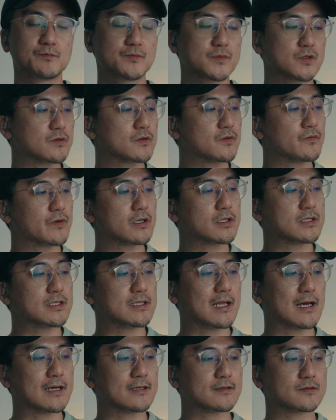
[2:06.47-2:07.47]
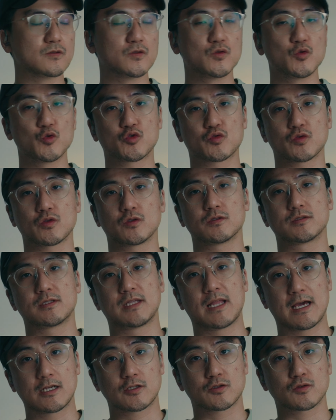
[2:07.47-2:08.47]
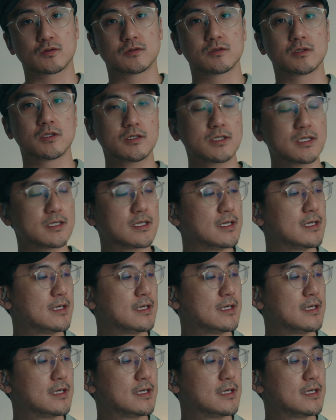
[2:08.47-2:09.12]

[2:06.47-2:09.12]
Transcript: So it's a very nice, neutral, natural look,